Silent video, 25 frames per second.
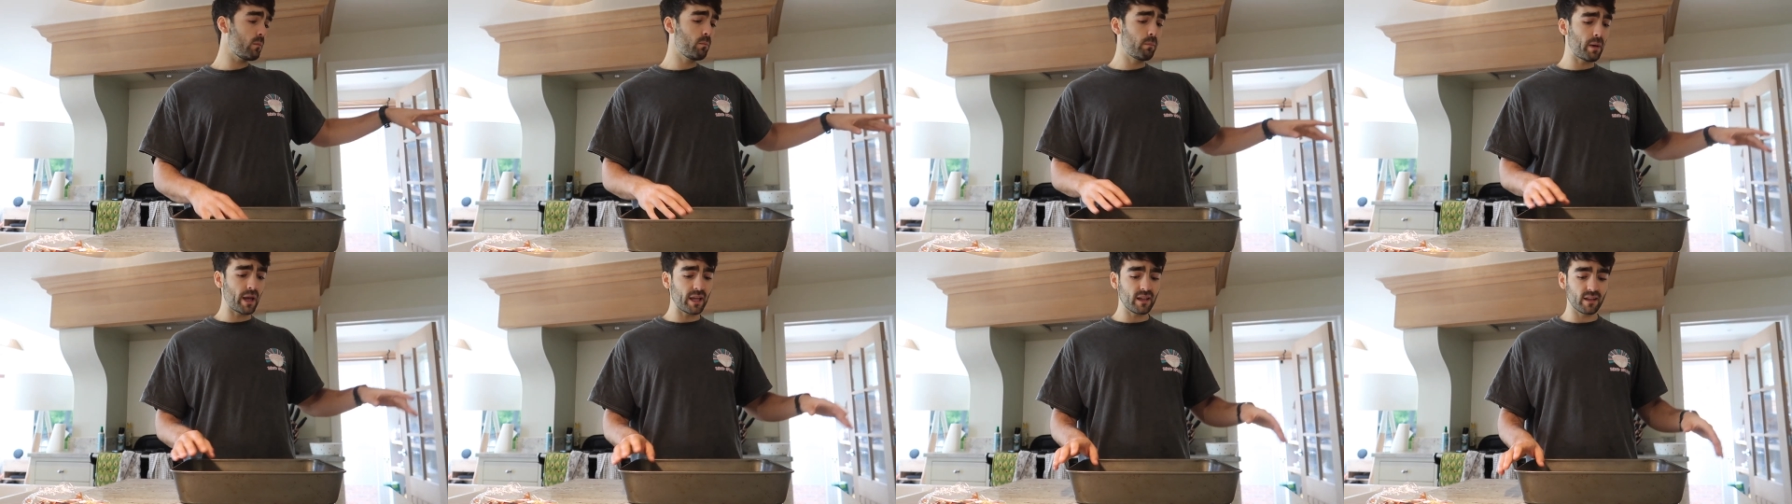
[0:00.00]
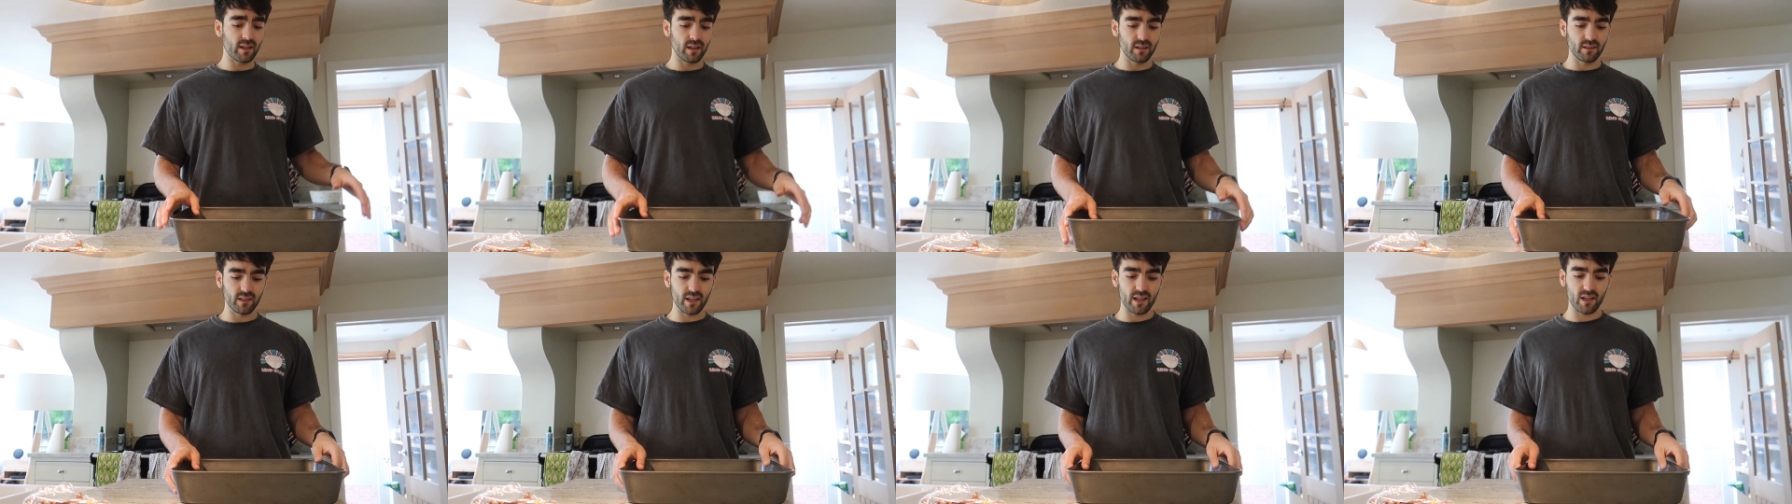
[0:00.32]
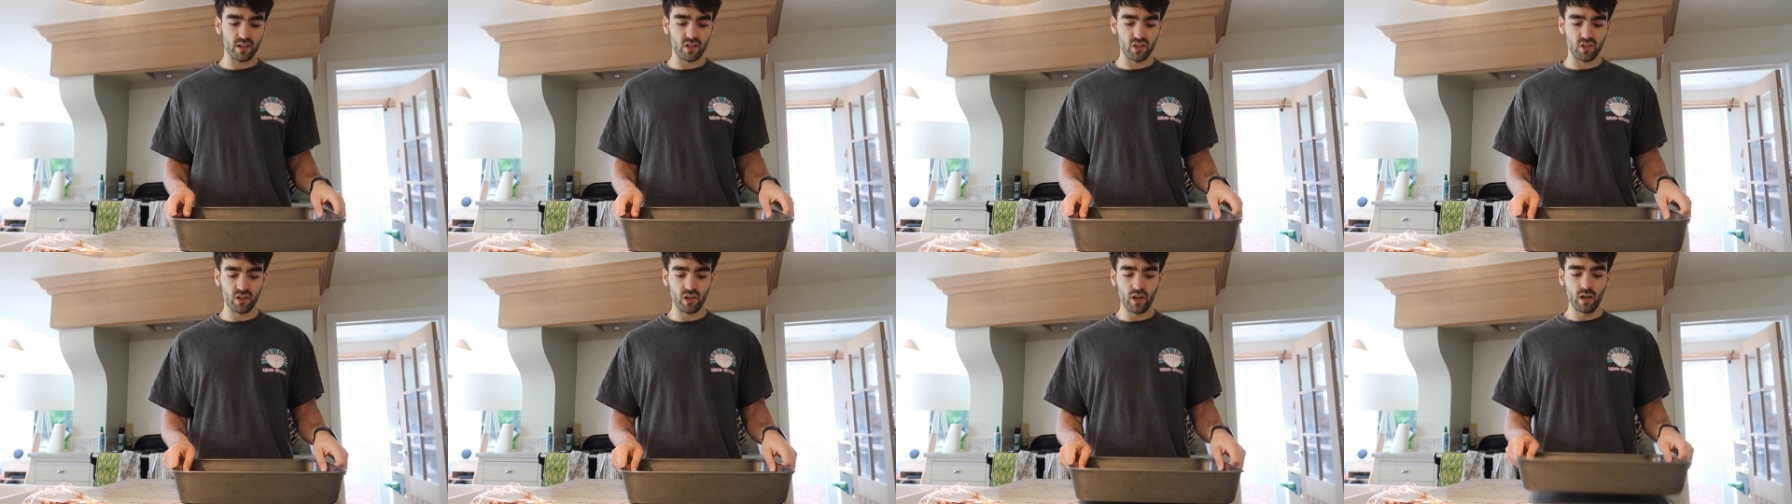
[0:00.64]
baking
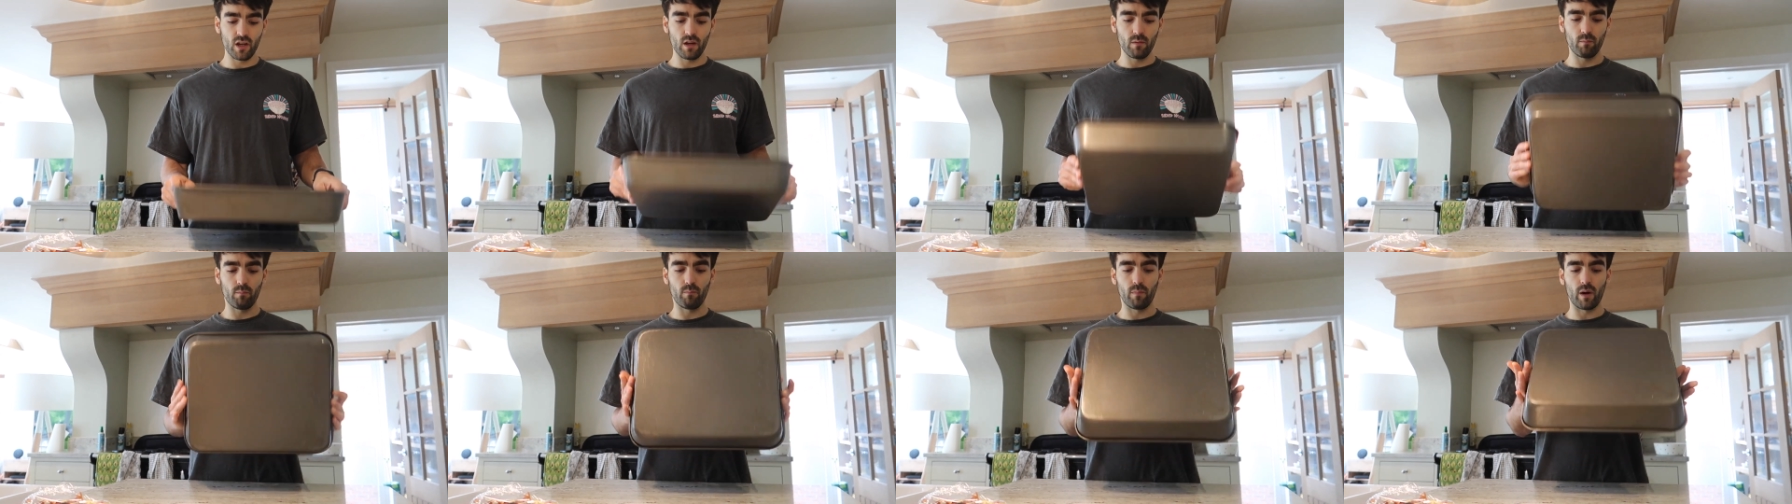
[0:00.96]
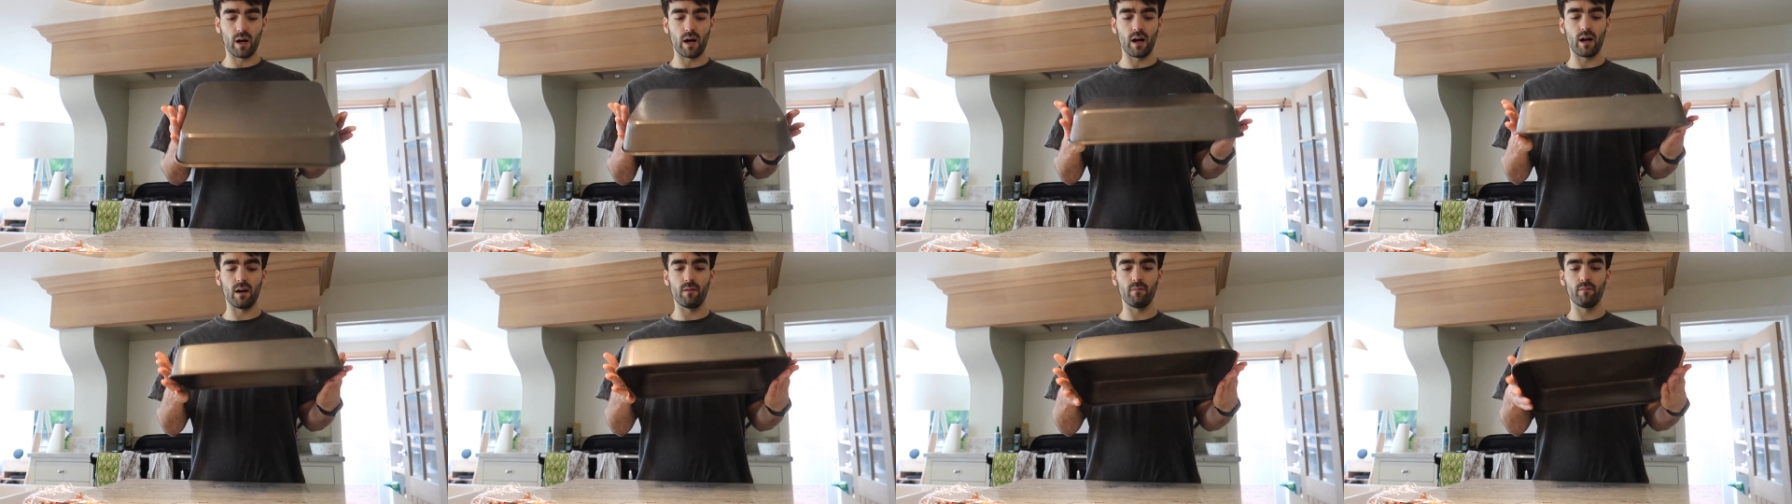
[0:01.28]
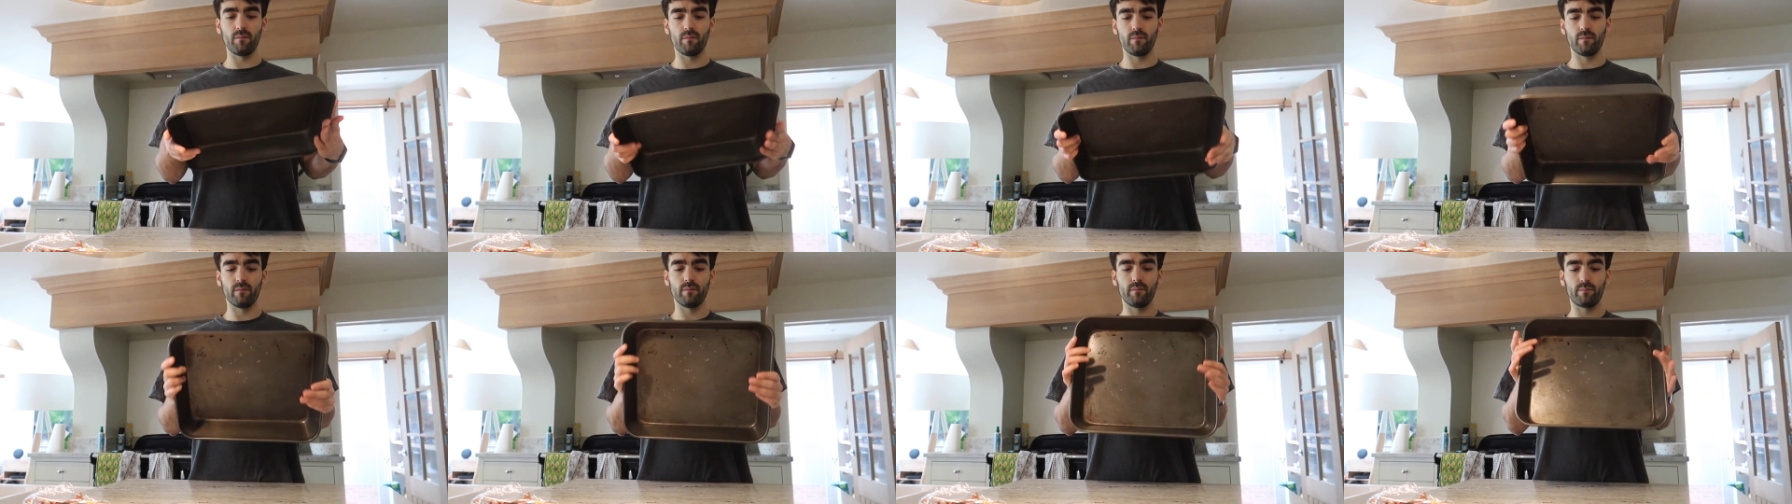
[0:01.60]
dish, but
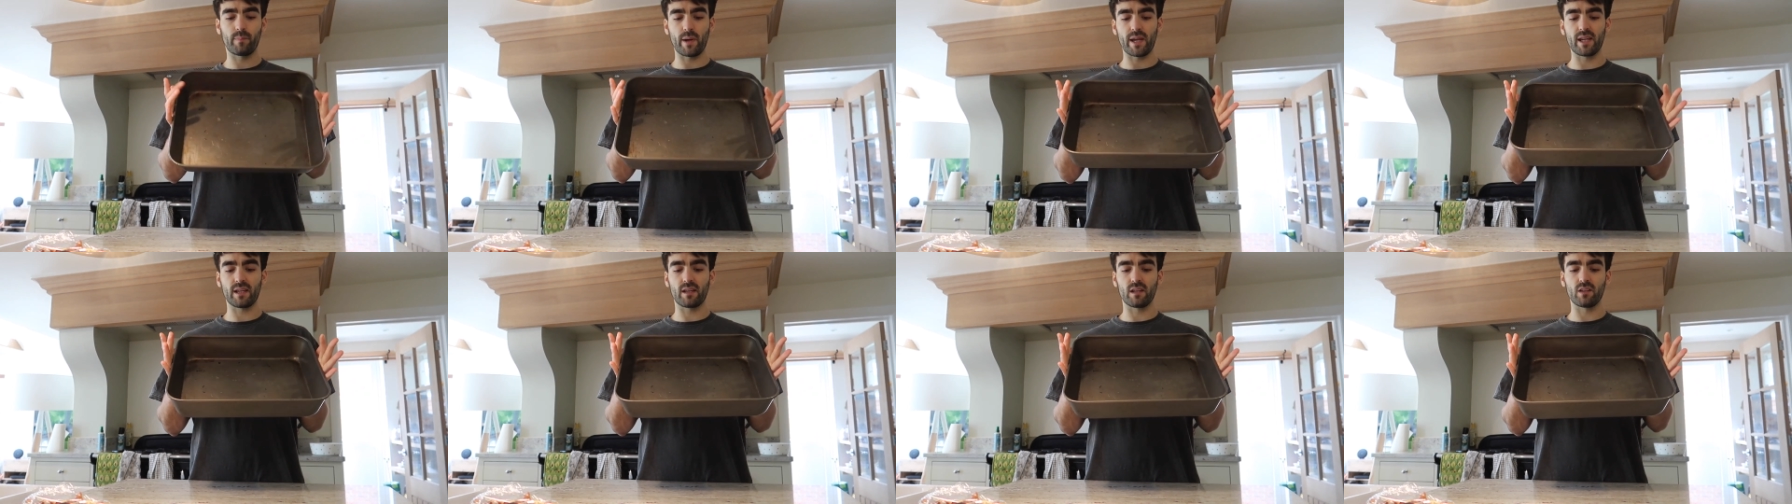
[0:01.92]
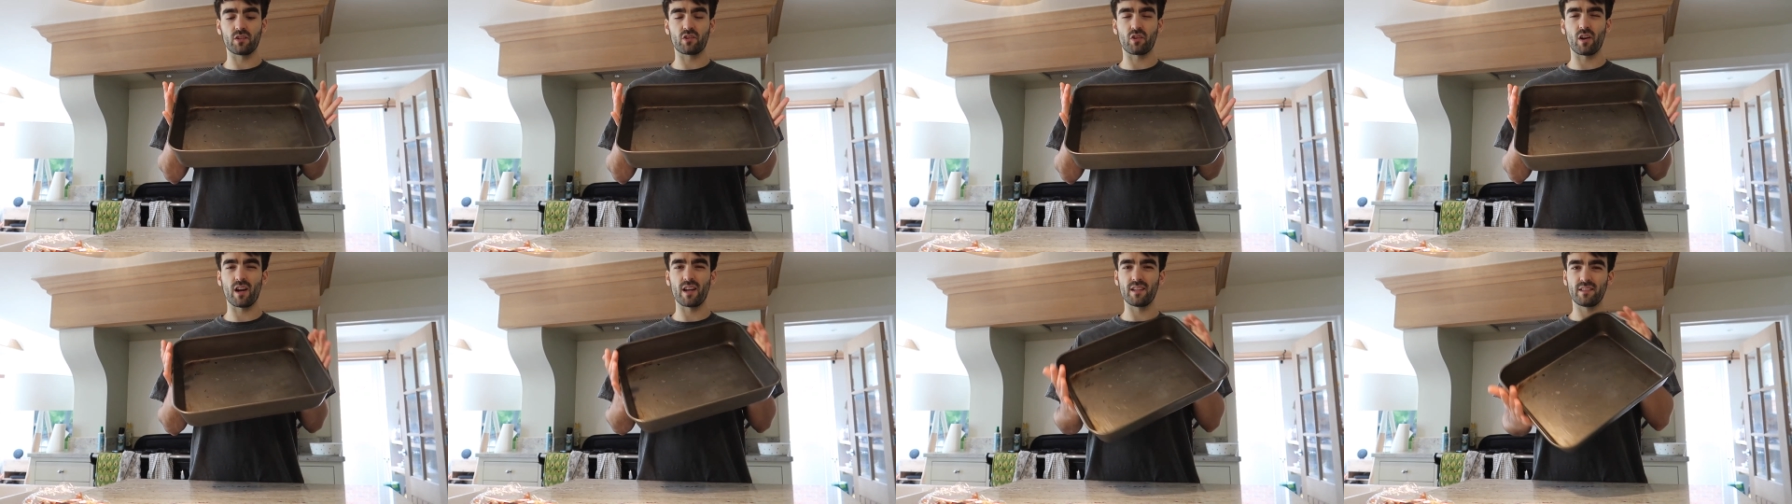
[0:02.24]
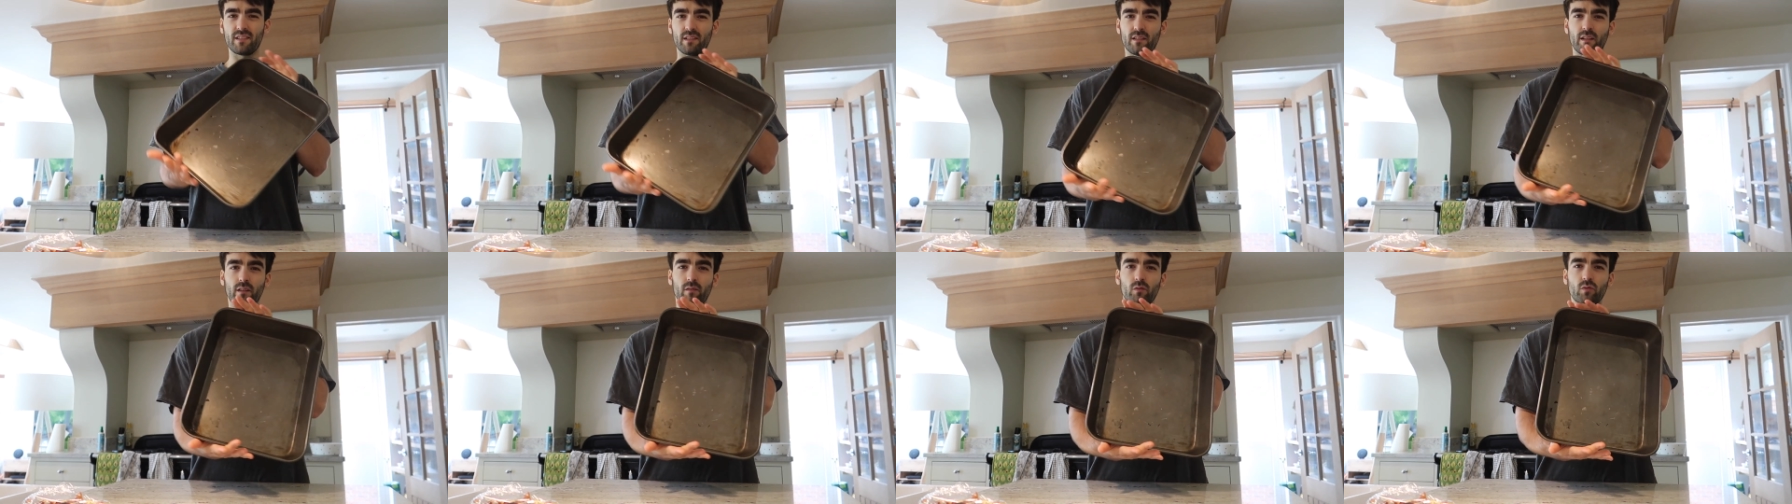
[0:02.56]
baking trays,
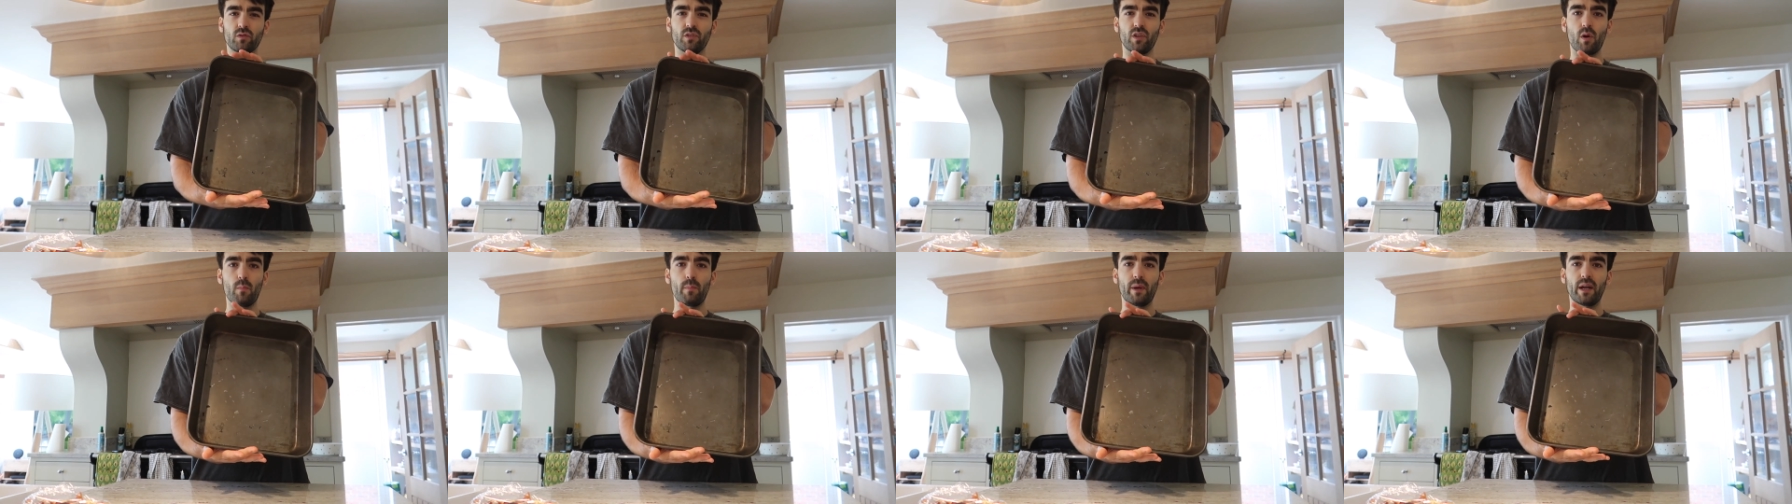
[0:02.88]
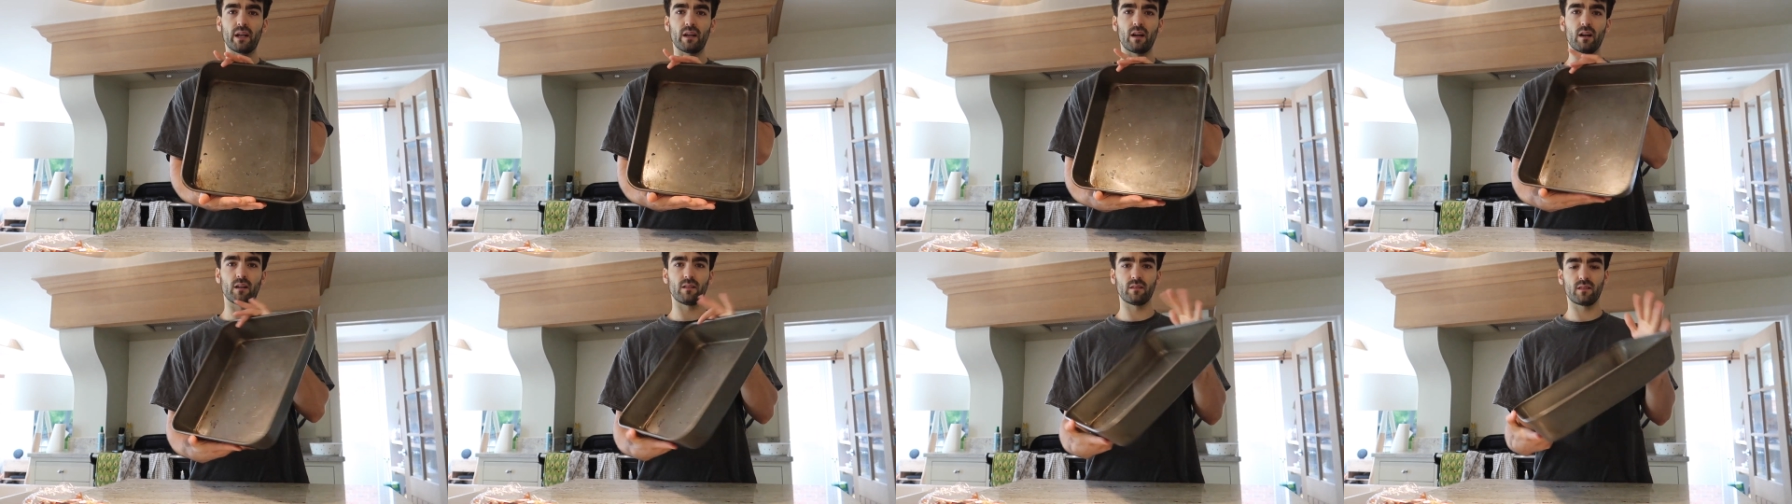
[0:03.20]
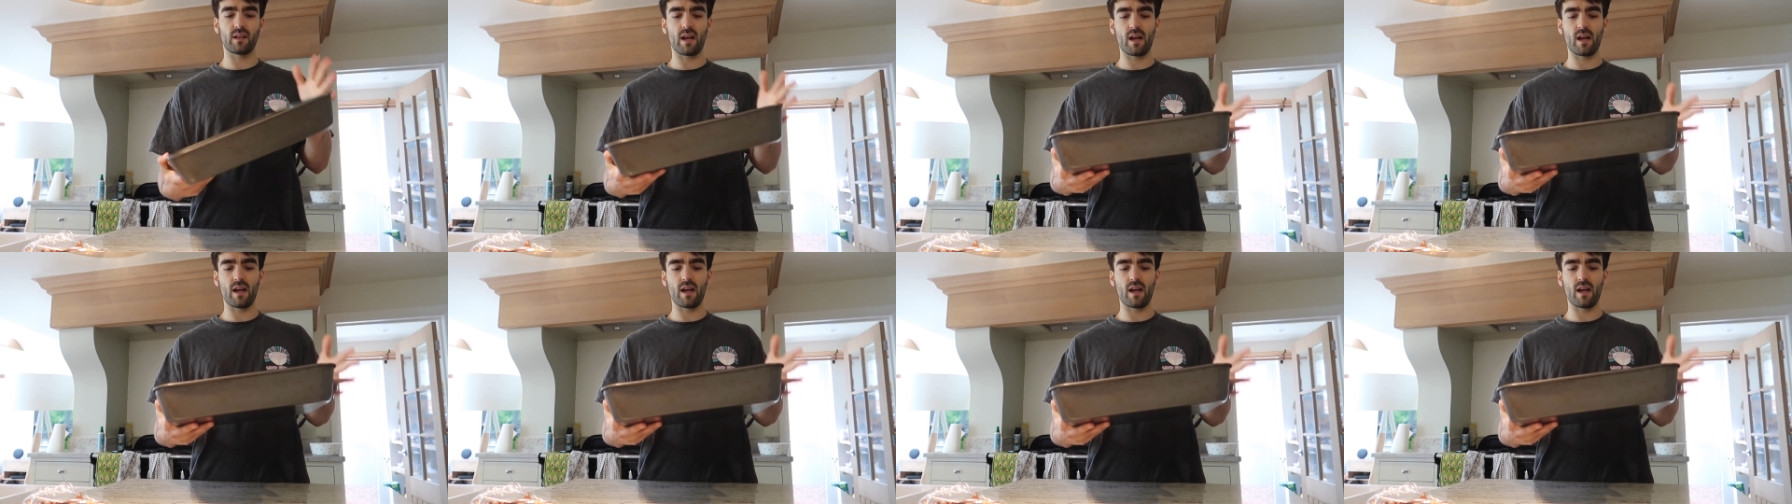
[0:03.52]
and they're also bigger,